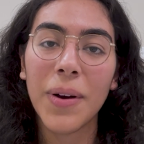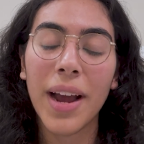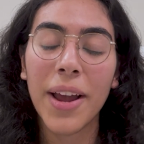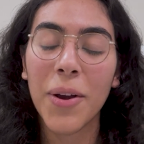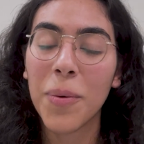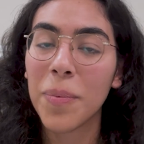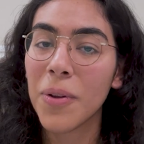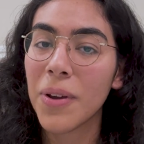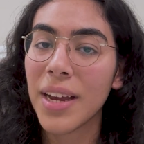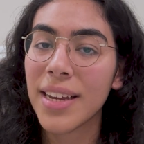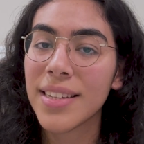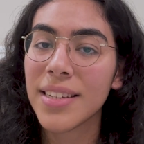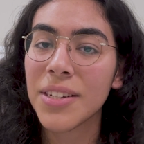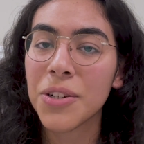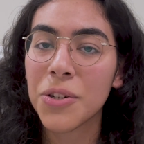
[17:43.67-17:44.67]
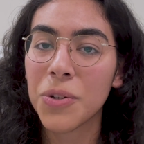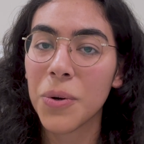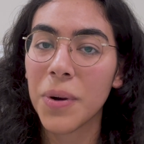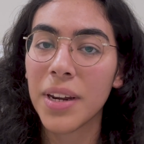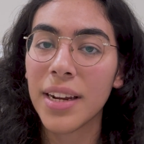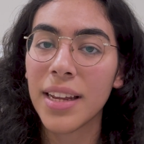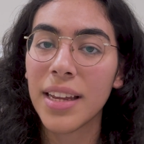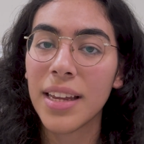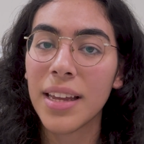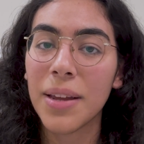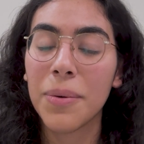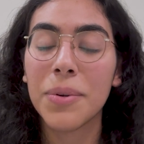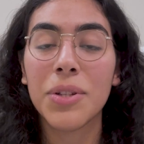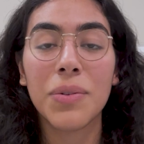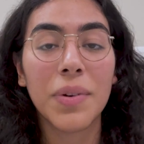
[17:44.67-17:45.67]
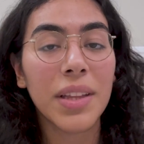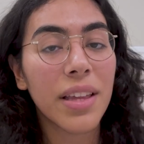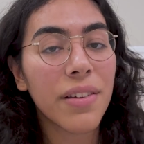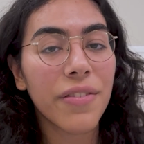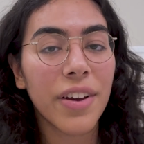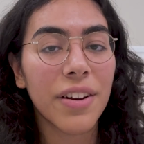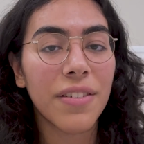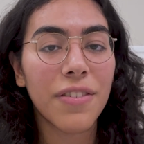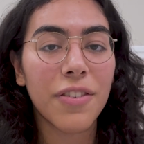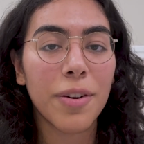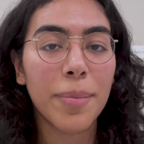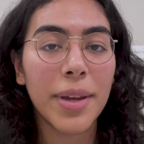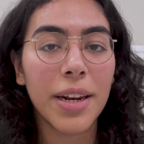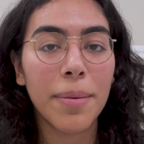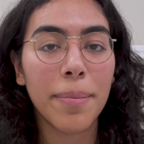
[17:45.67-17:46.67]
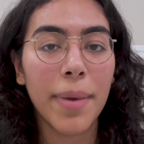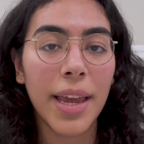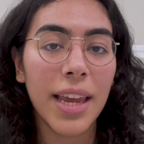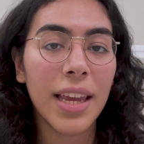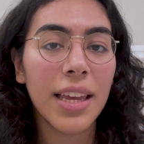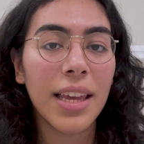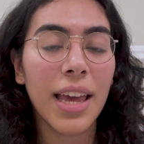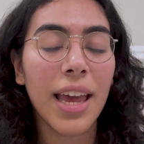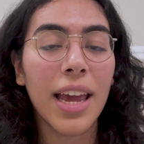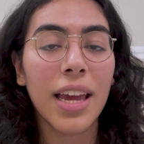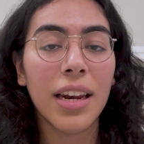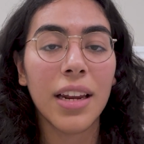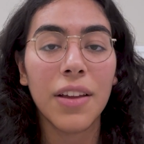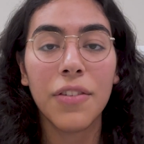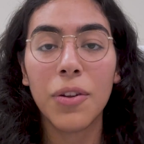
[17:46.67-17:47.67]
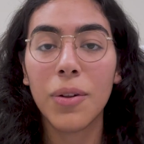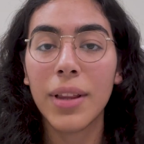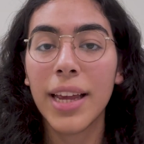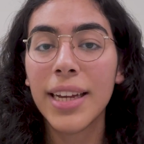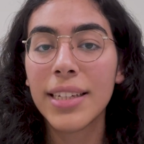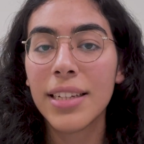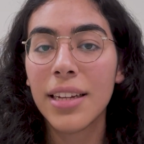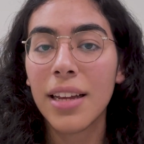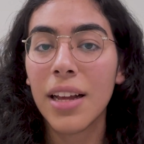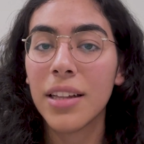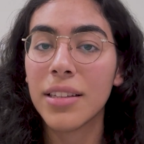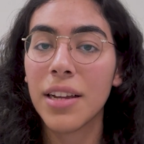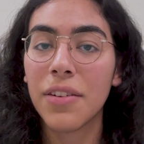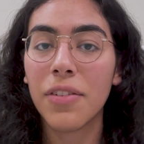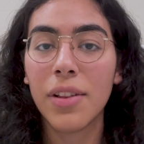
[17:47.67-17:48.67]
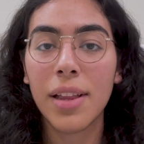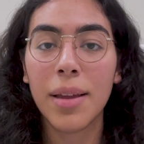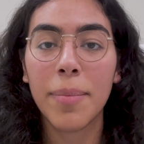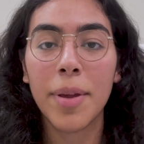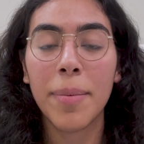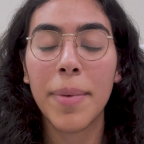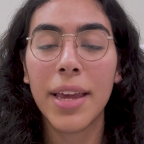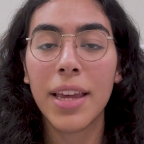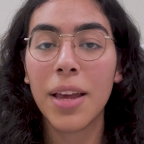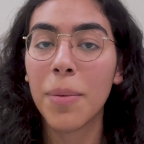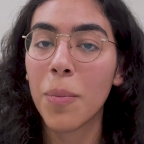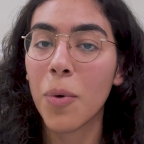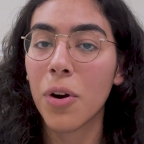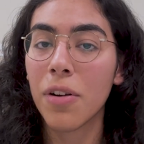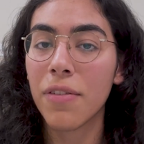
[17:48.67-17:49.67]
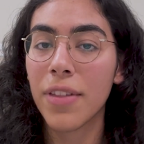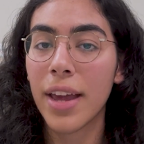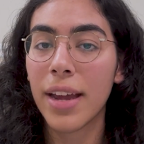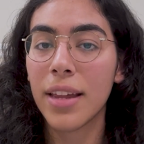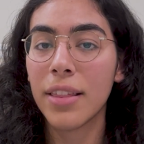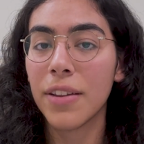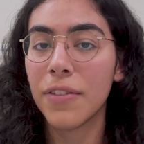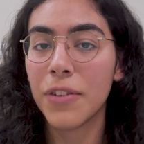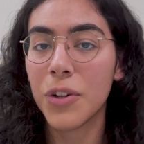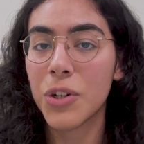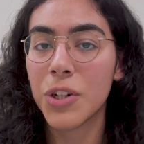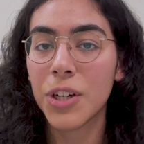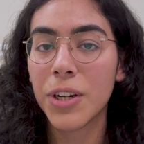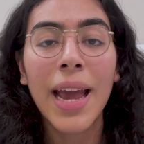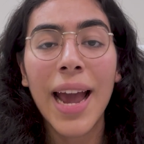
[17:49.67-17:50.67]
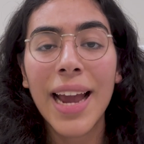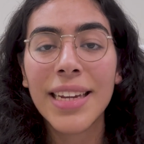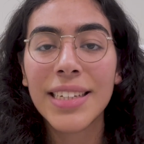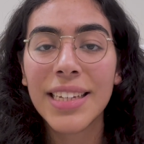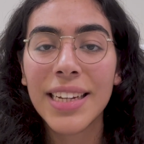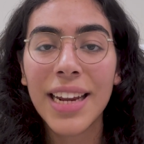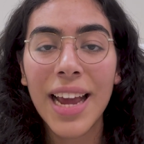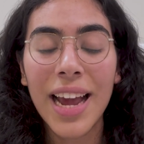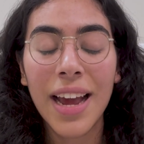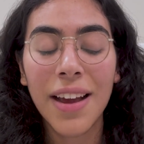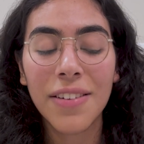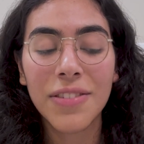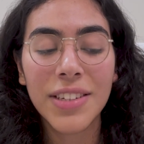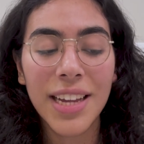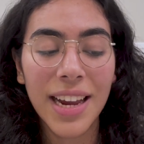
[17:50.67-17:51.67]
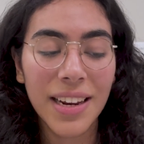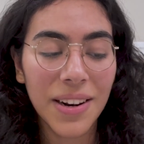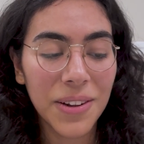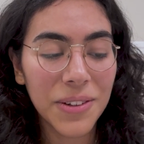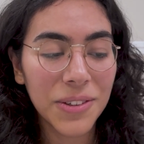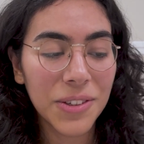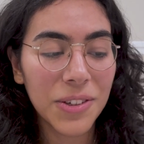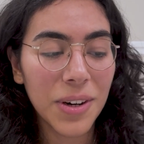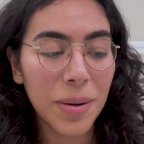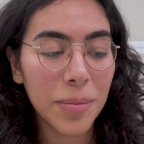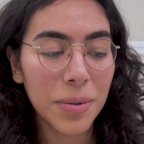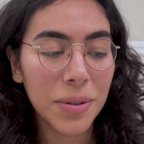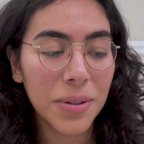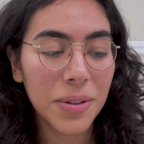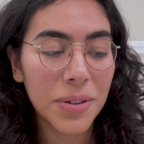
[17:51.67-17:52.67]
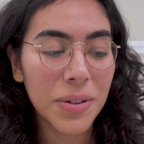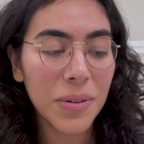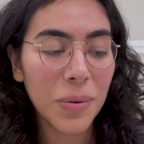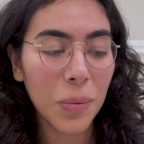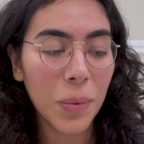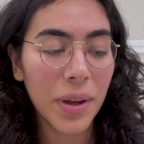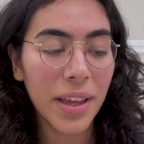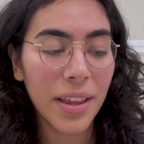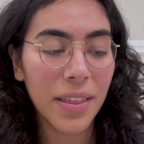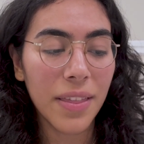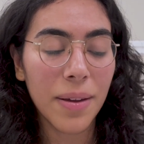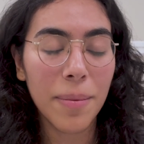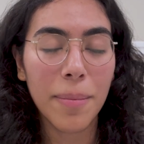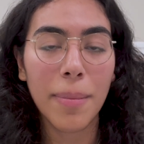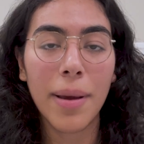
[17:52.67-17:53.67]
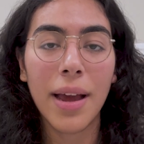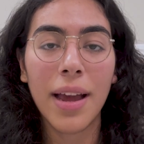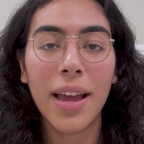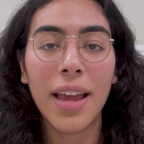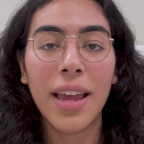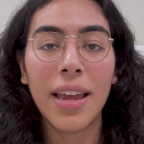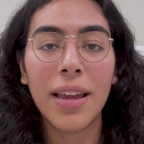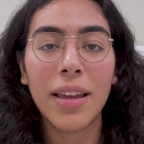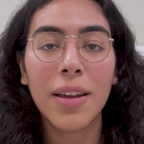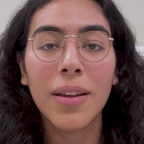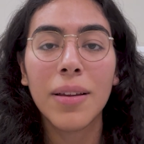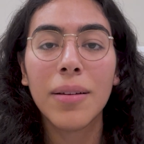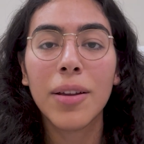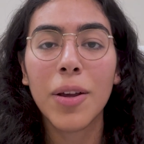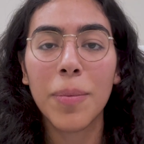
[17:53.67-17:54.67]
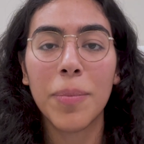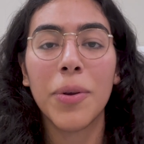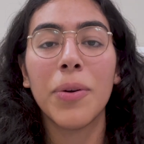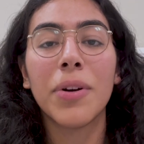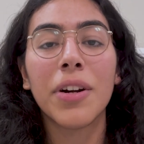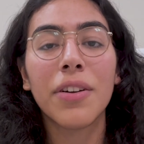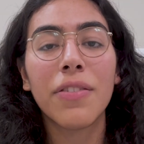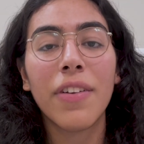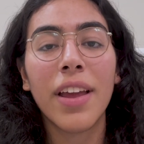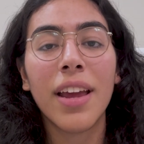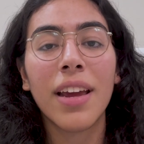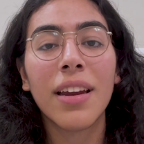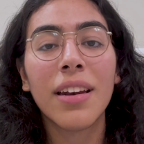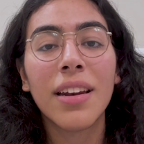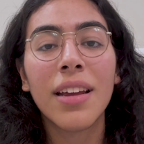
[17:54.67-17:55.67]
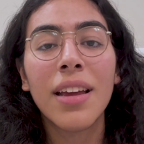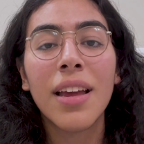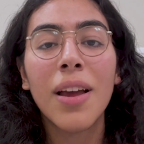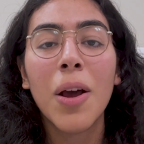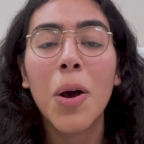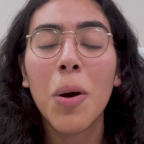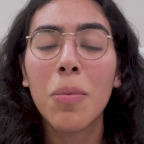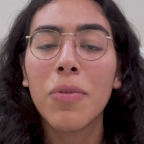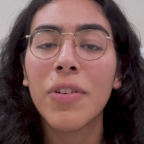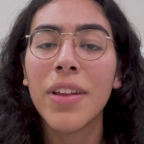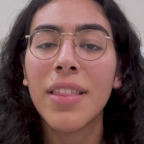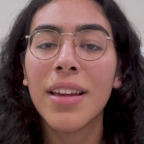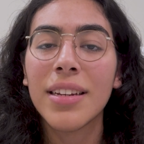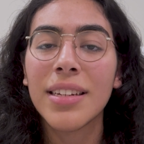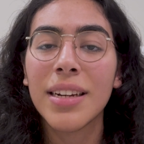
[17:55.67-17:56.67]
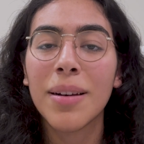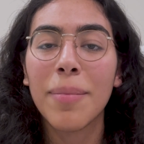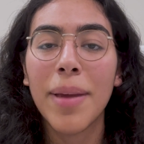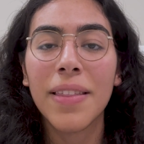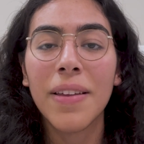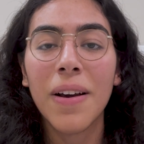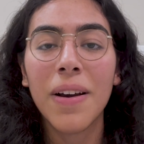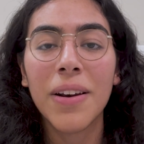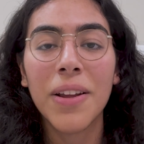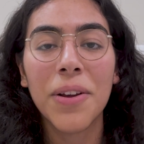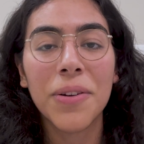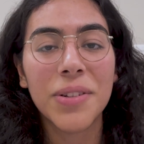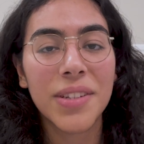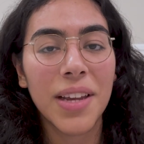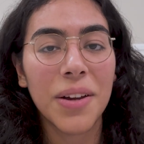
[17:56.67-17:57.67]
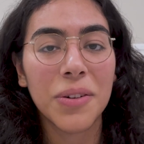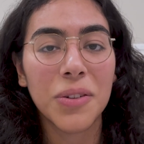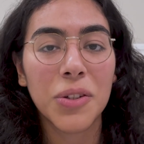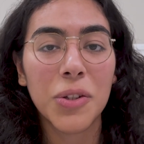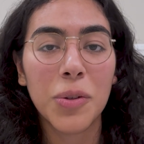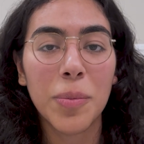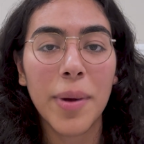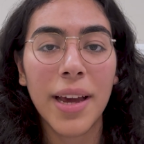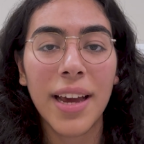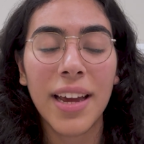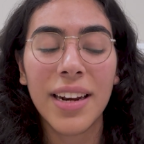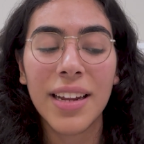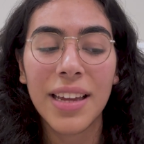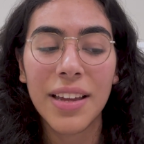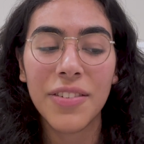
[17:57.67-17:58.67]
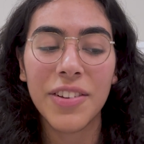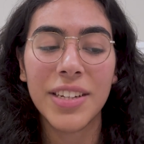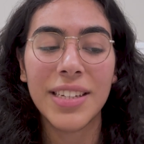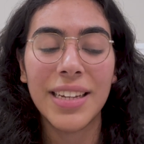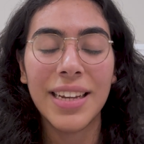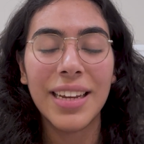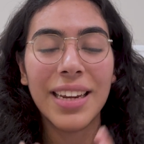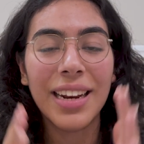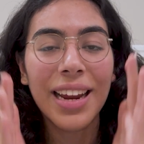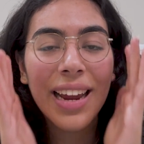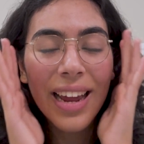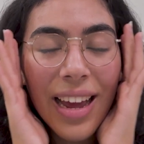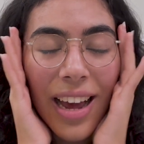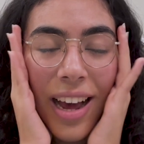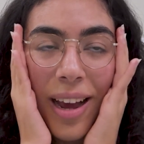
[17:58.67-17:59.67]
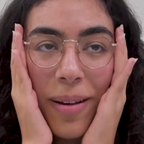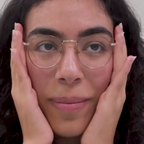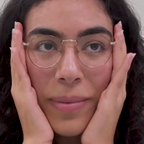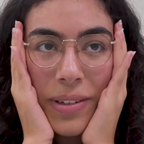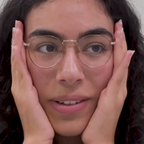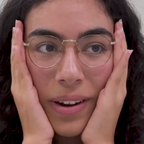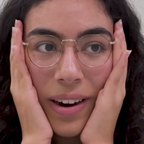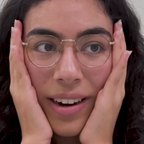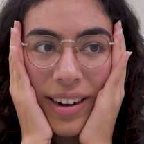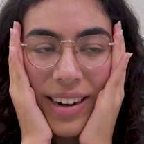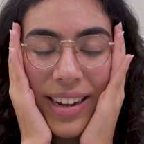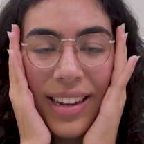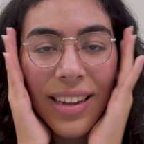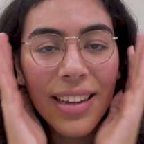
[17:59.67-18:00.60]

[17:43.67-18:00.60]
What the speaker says: I hope you guys enjoyed it. It was really fun for me to make, and if you liked it, I'll definitely be making more of that in the future. I did have technical troubles with my computer fan. Hopefully that didn't make the audio sound too bad. If it did, I'm sorry.